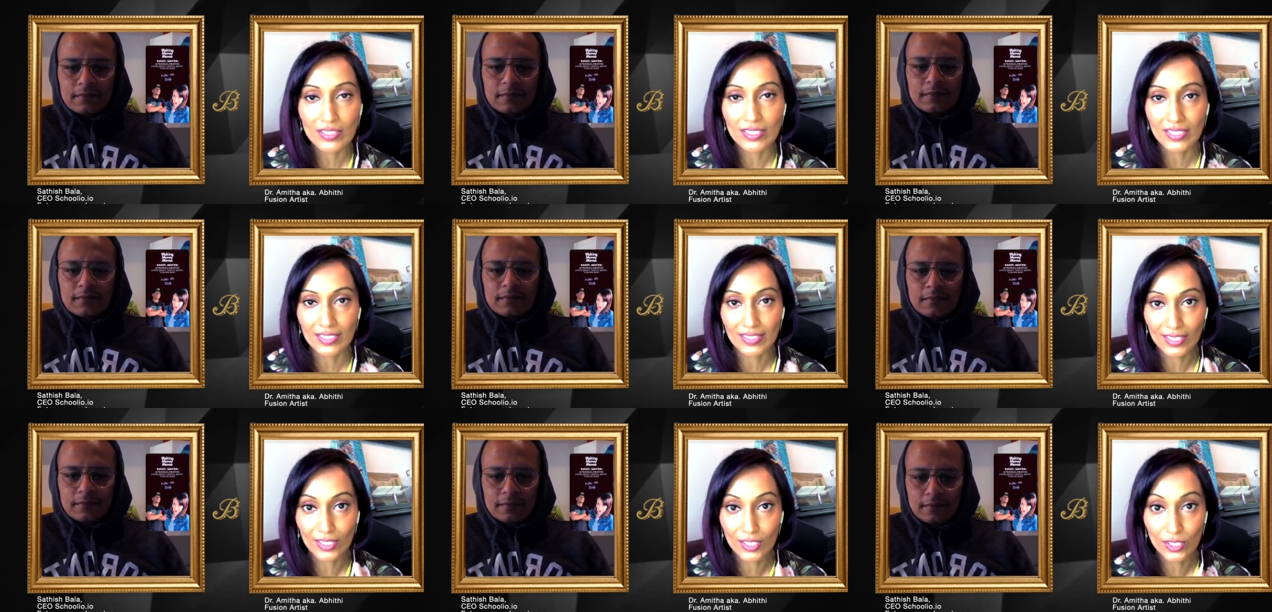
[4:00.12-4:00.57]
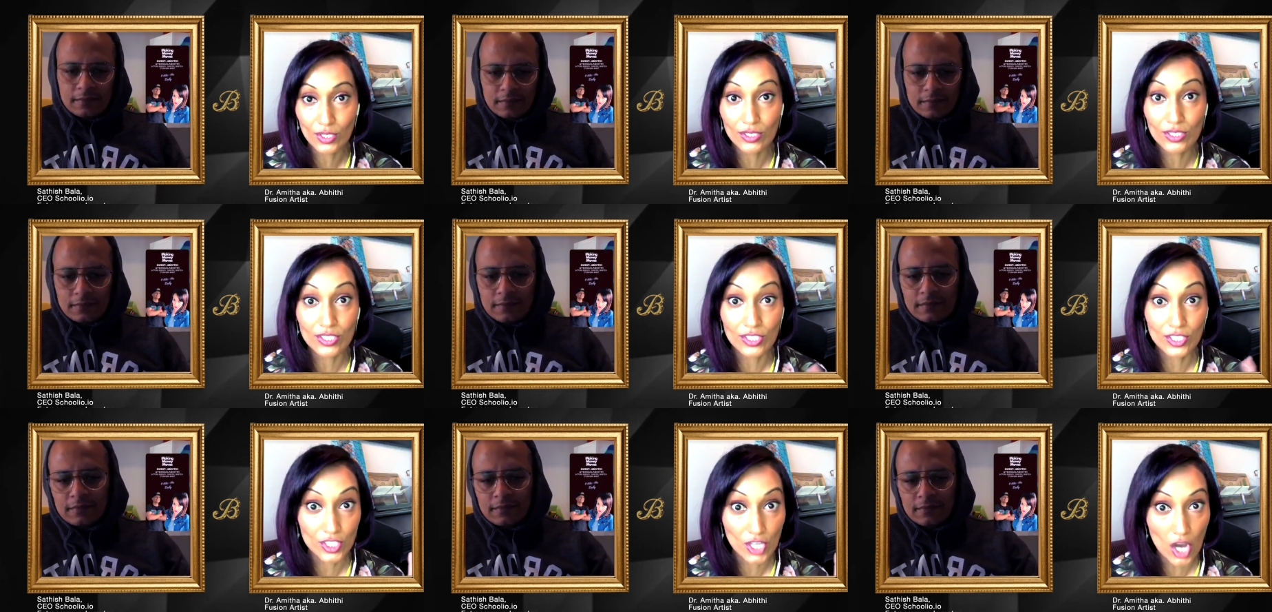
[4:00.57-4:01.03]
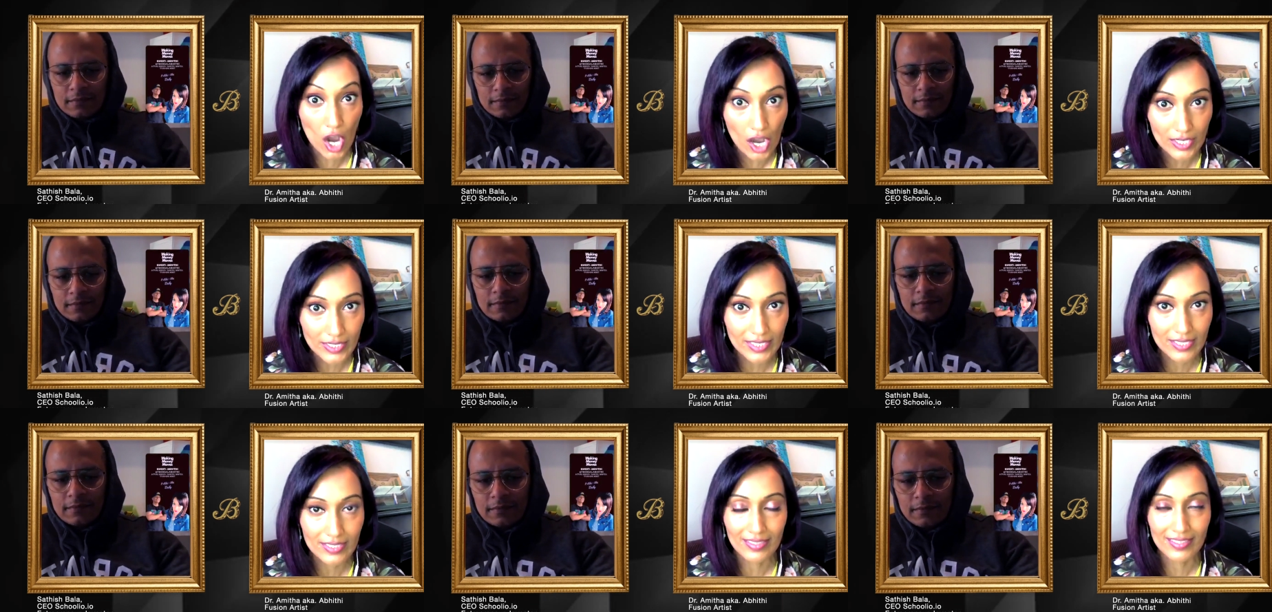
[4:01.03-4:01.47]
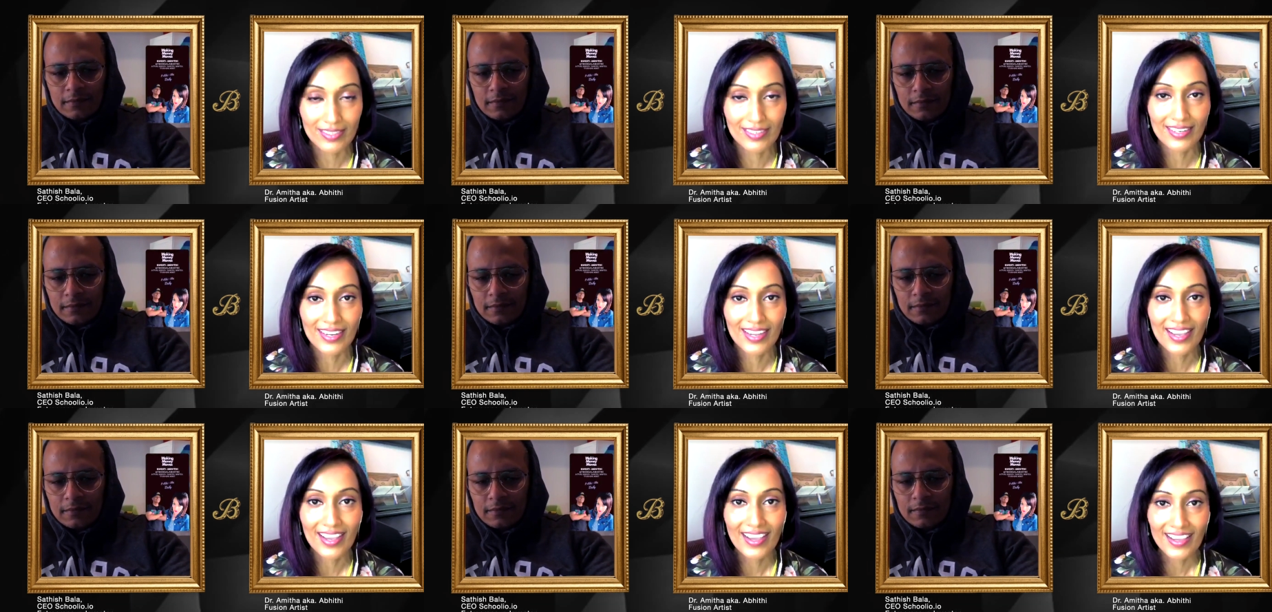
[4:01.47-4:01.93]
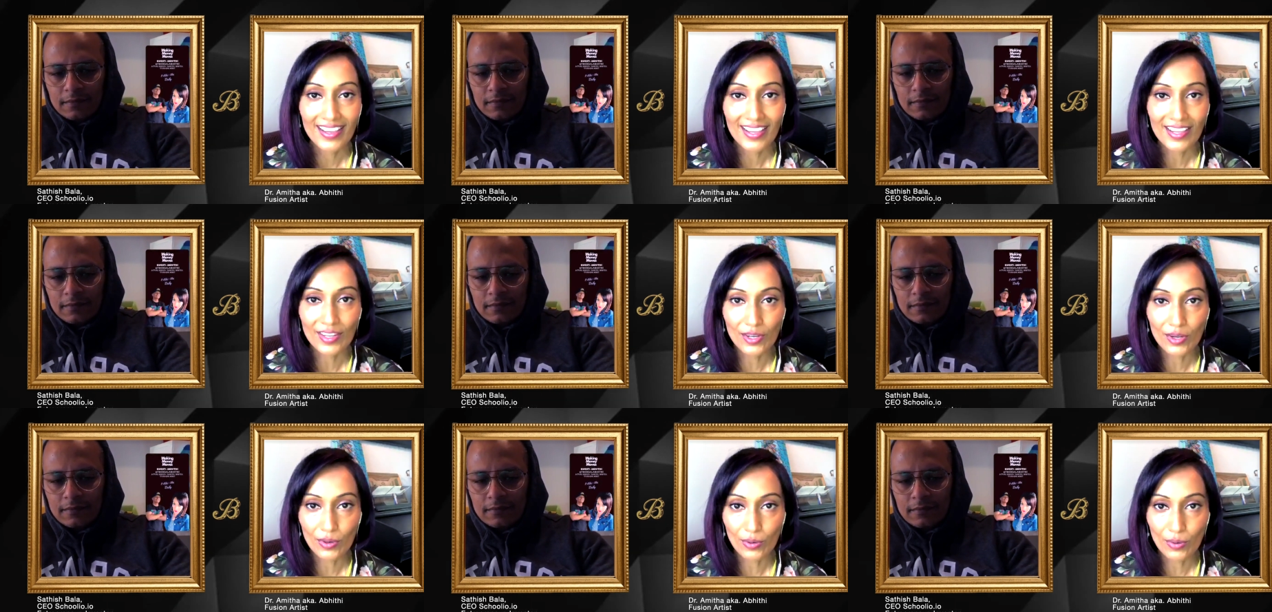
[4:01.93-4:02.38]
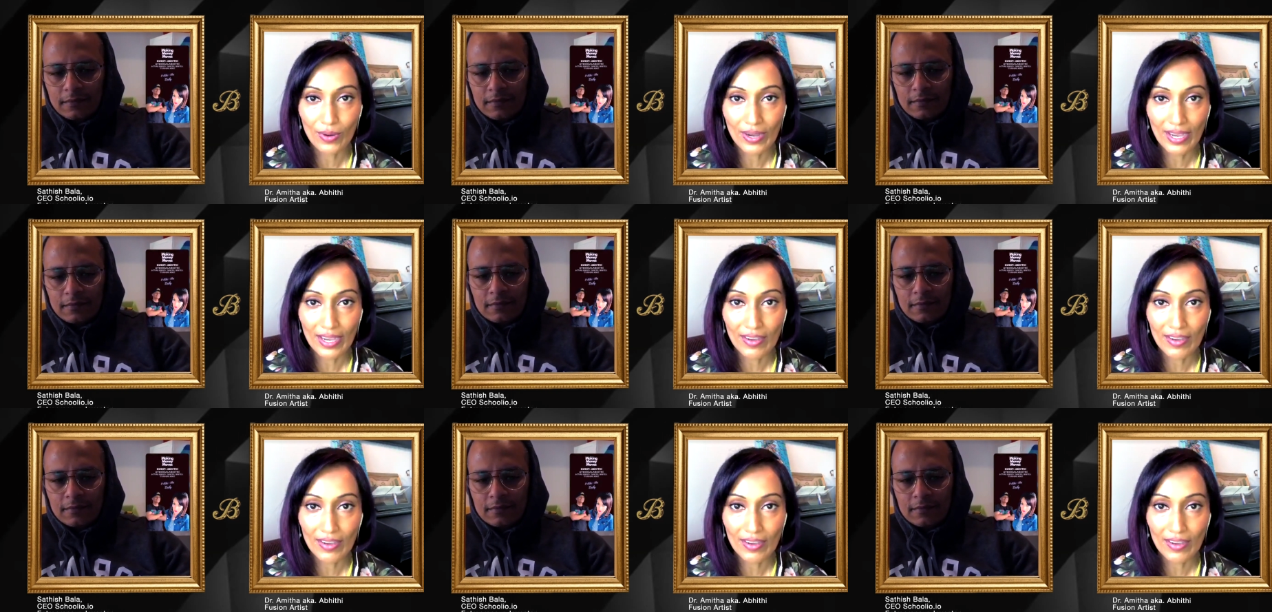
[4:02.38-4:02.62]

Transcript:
Speaker 1: the good daughter, you know,